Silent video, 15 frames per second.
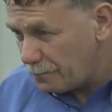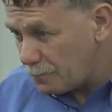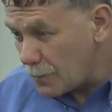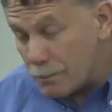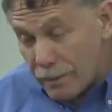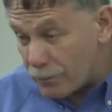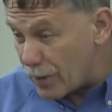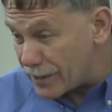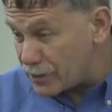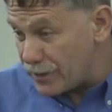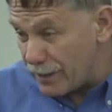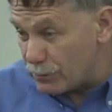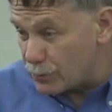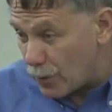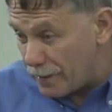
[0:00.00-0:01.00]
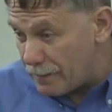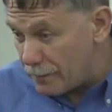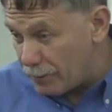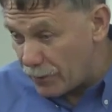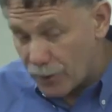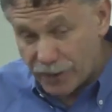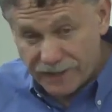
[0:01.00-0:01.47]
Remember, actually, that was why
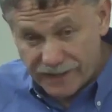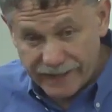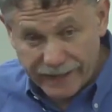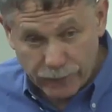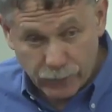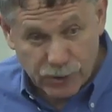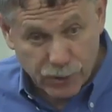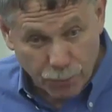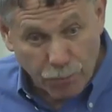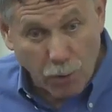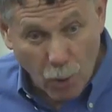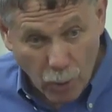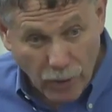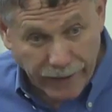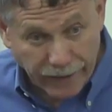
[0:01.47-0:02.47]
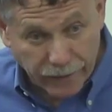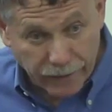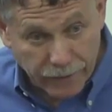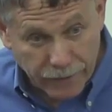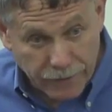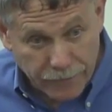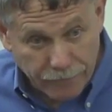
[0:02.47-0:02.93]
people thought DNA was so boring,
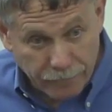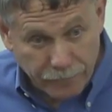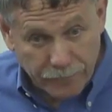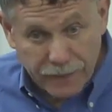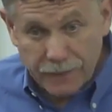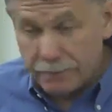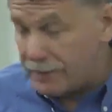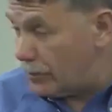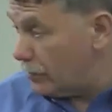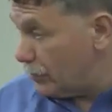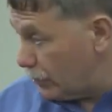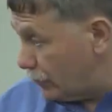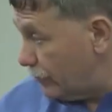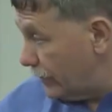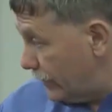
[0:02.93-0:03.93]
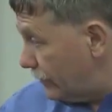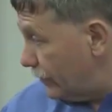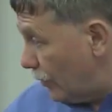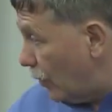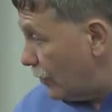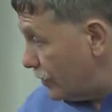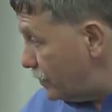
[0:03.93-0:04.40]
because
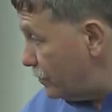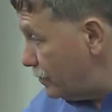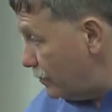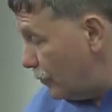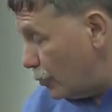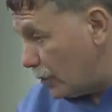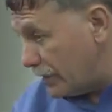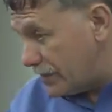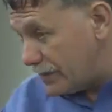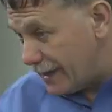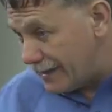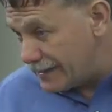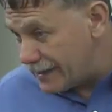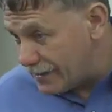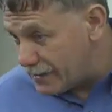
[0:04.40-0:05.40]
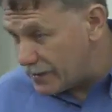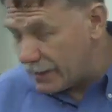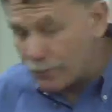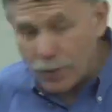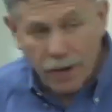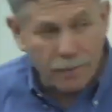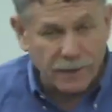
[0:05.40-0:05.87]
all these nucleotides had the same
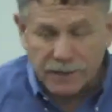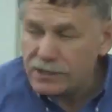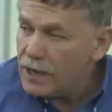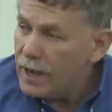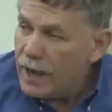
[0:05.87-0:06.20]
properties.